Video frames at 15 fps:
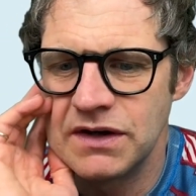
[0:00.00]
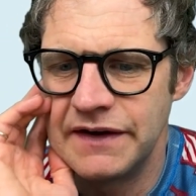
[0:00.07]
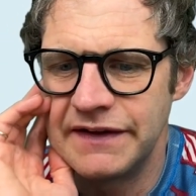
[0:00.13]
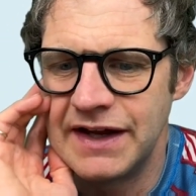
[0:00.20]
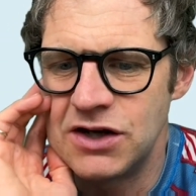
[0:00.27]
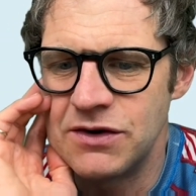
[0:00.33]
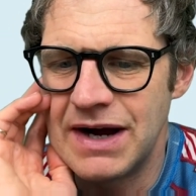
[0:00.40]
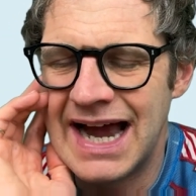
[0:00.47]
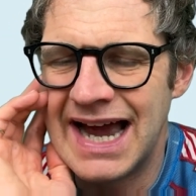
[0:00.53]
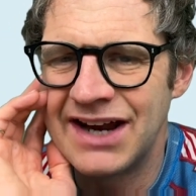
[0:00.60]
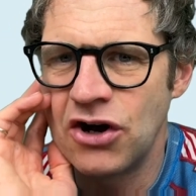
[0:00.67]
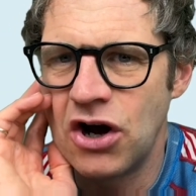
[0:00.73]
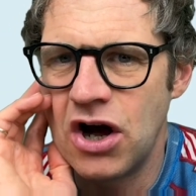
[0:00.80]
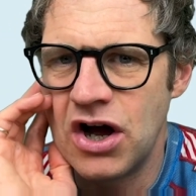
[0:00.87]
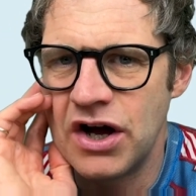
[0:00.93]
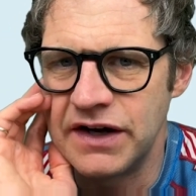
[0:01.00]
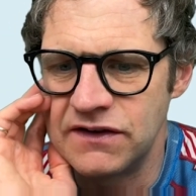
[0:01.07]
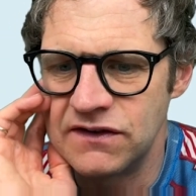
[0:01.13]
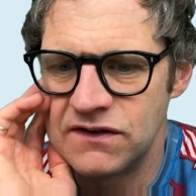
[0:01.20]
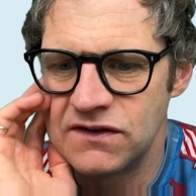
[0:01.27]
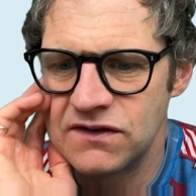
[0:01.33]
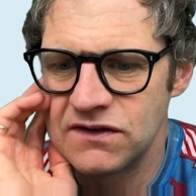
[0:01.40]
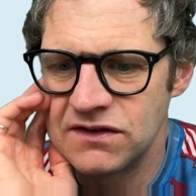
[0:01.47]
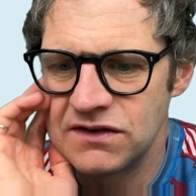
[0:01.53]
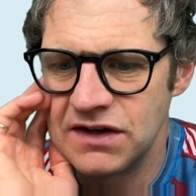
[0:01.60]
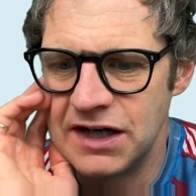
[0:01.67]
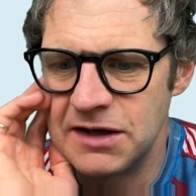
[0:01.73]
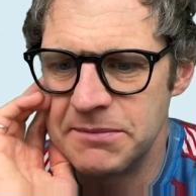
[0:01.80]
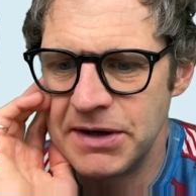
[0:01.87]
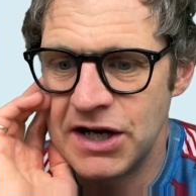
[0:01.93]
and then you add ice,
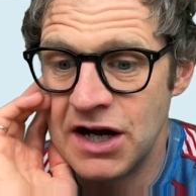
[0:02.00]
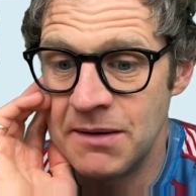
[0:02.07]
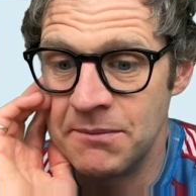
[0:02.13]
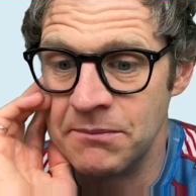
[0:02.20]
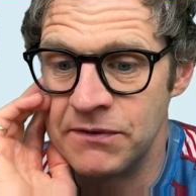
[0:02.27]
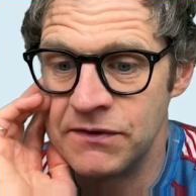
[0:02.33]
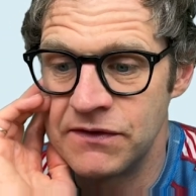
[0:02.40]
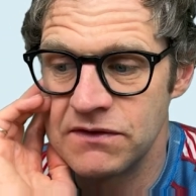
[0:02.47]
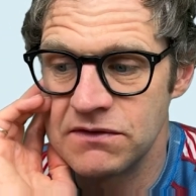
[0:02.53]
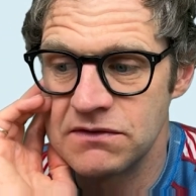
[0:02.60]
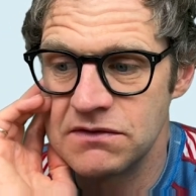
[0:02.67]
and it becomes